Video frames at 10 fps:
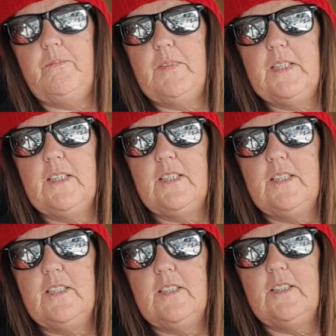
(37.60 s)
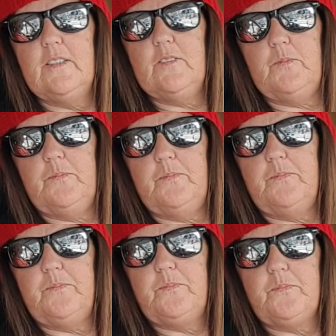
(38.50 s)

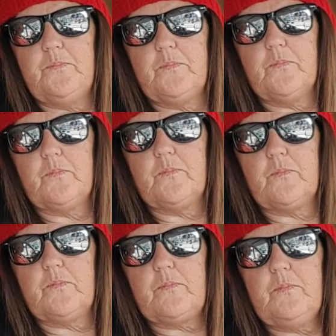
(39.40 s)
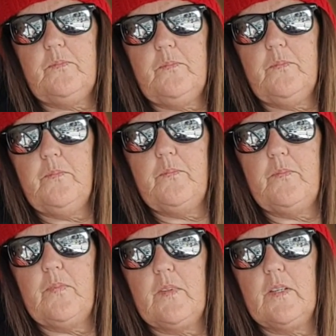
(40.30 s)

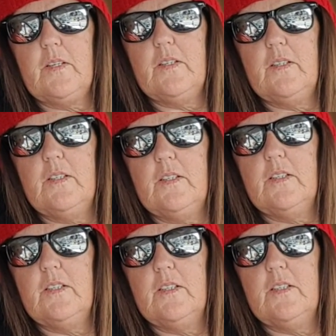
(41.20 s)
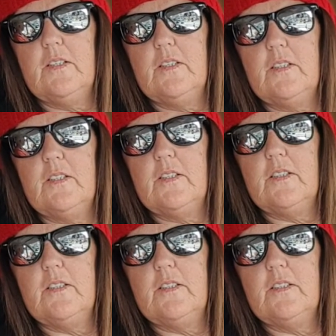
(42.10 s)

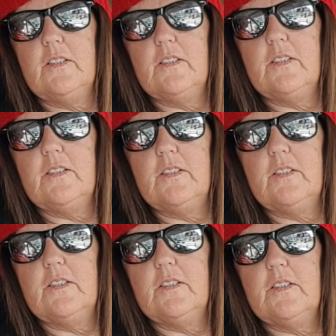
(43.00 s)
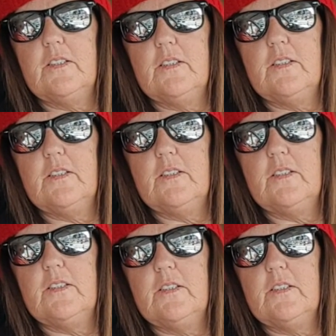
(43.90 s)

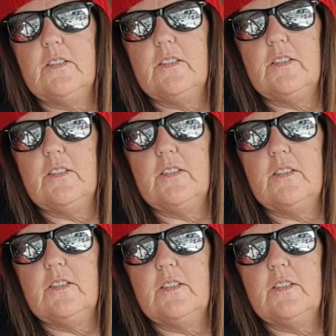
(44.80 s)
No words are spoken by the person on screen.